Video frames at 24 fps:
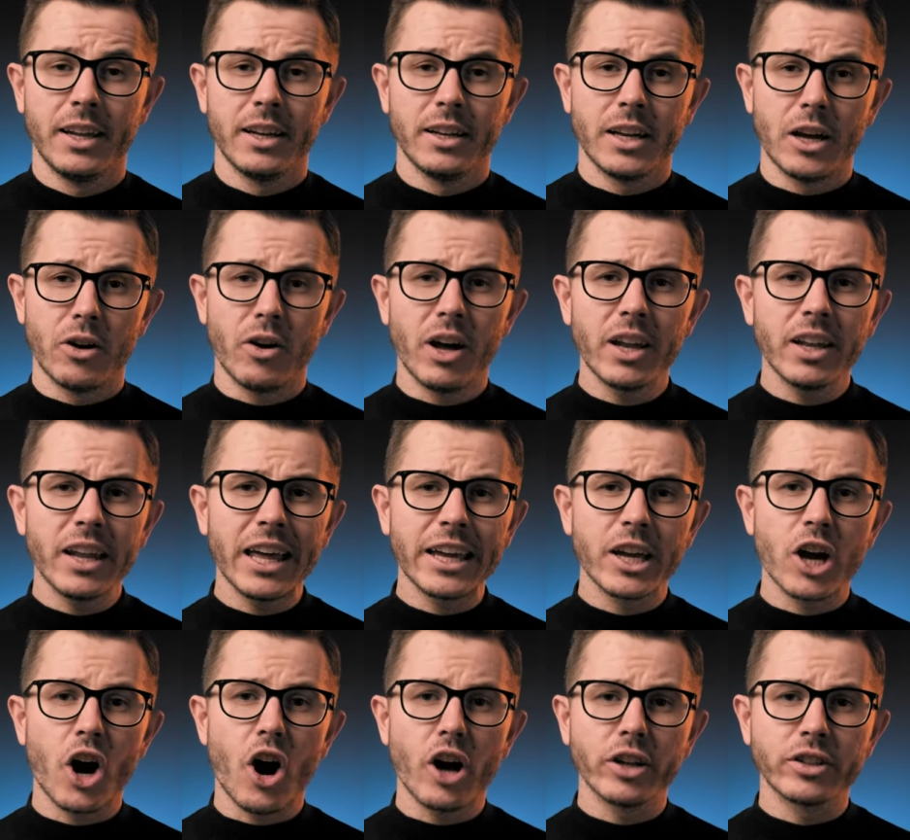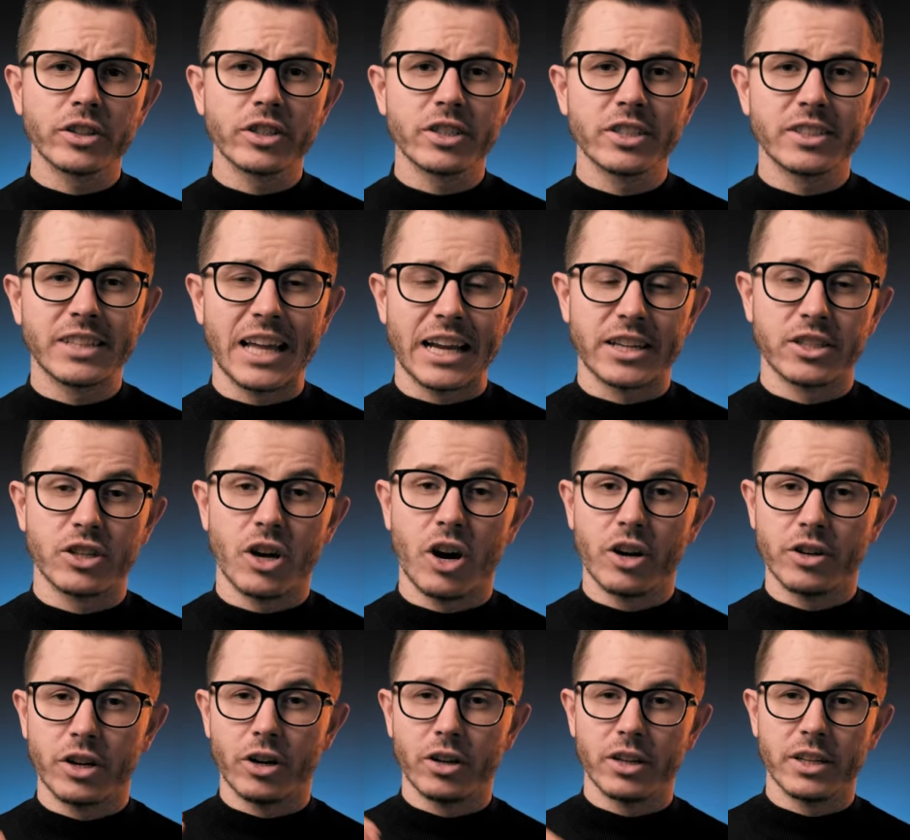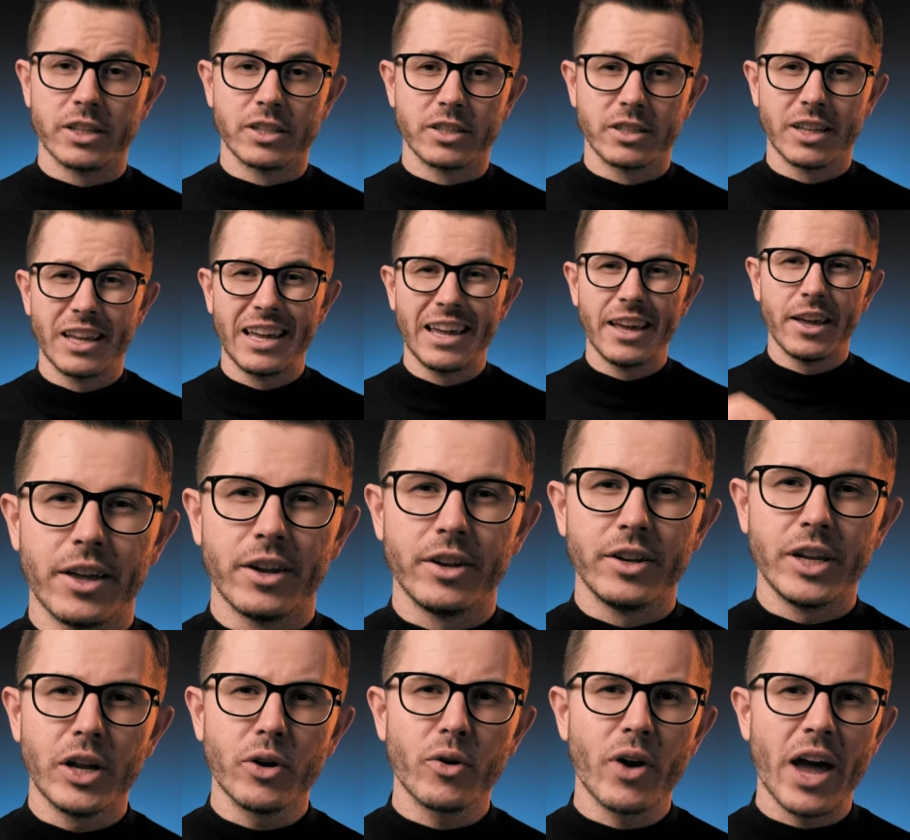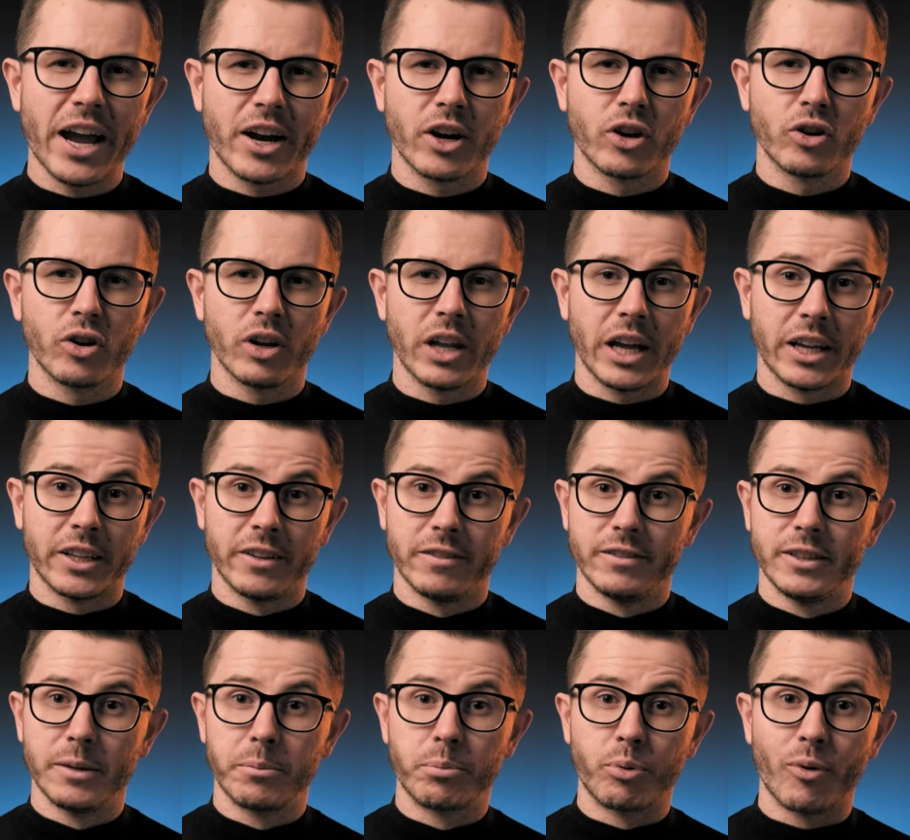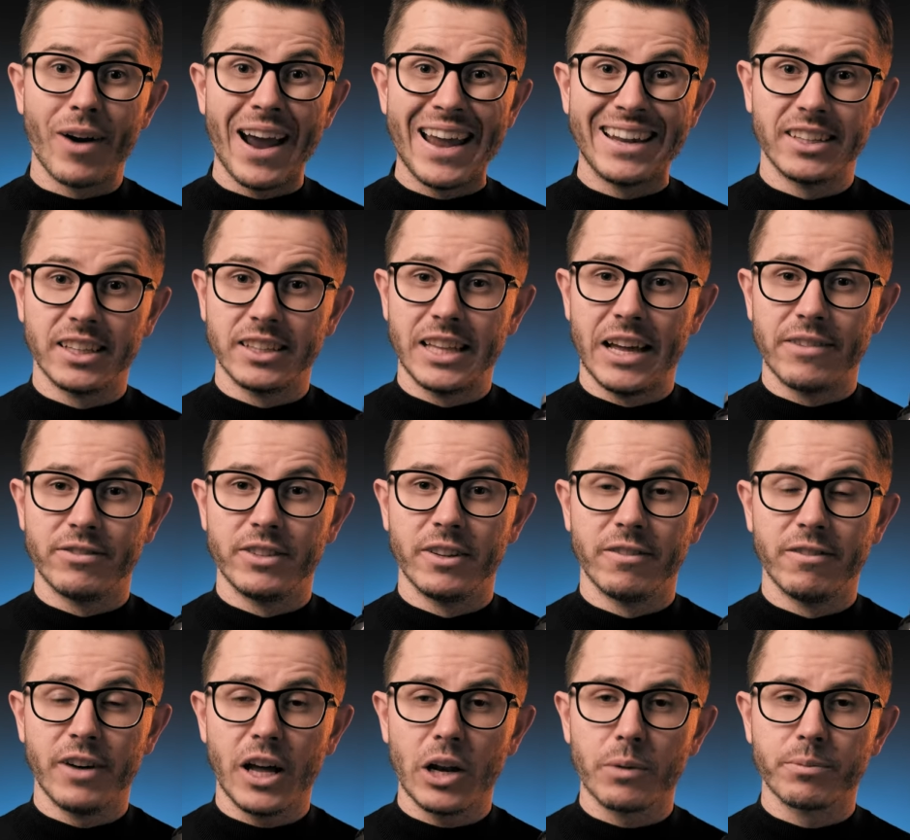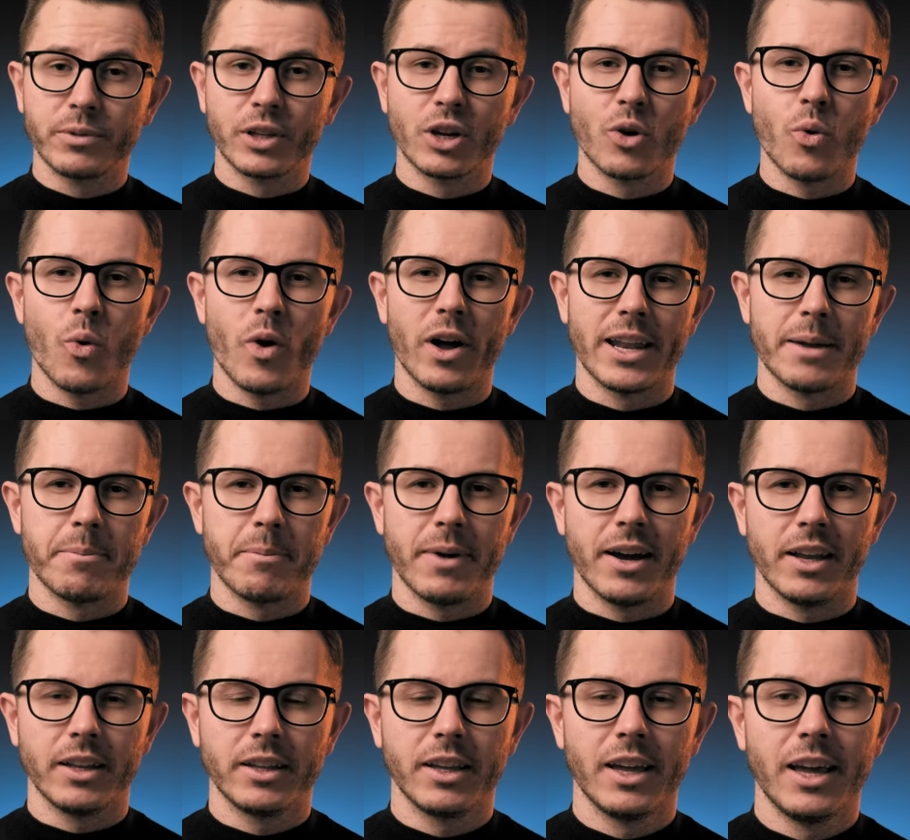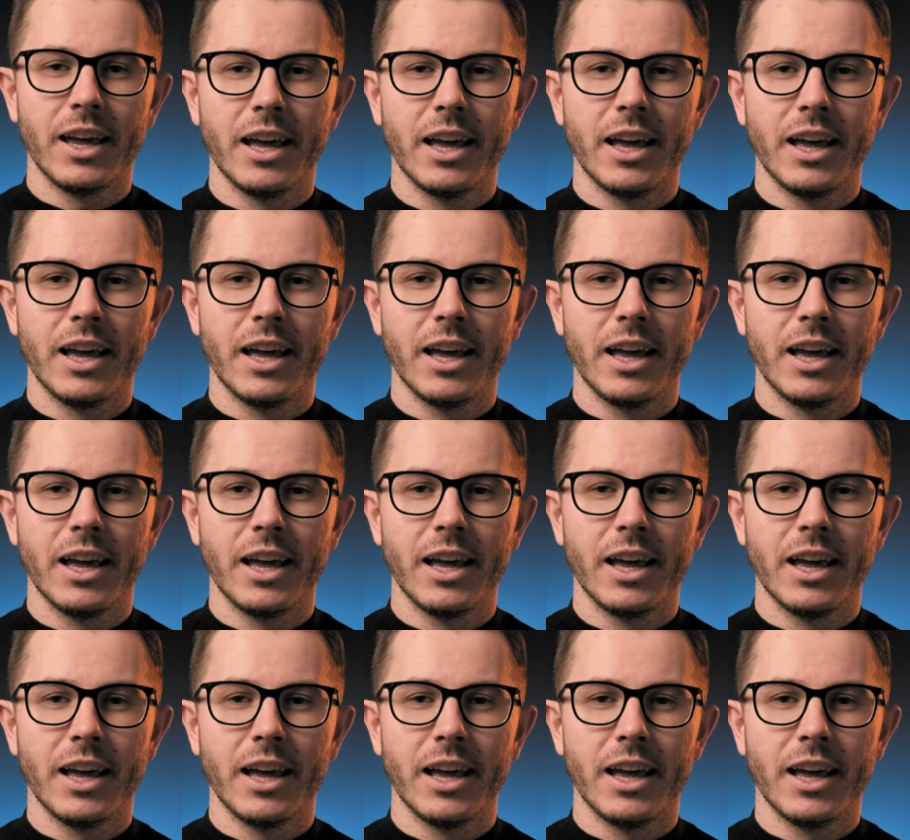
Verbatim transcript: Now, unlike other stacks on our list, Neurohacker Collective, the brand that have developed Qualia Mind,